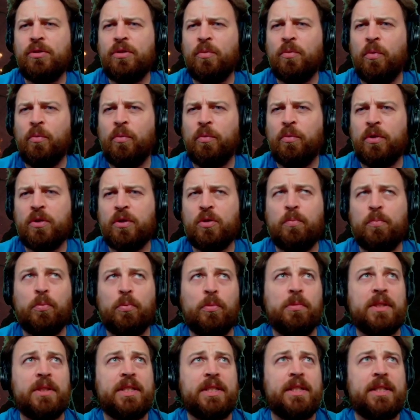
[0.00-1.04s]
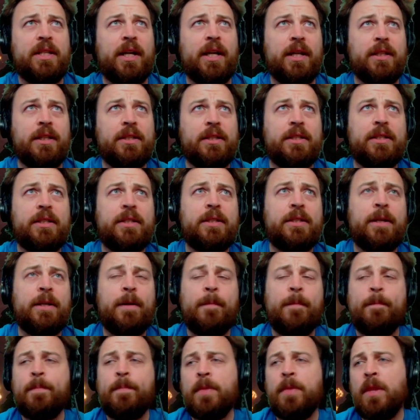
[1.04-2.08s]
The one with the Supremacy dice.
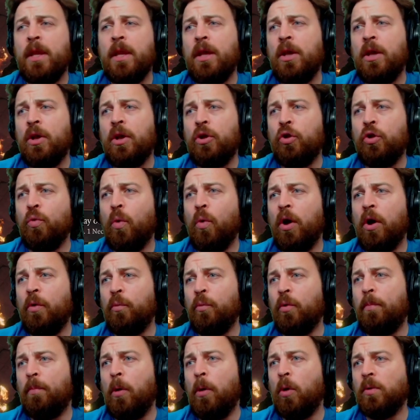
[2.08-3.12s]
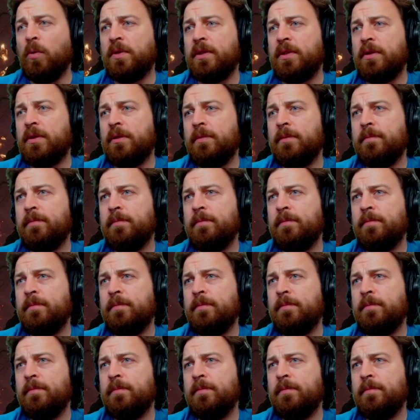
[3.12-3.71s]
You want Riposte.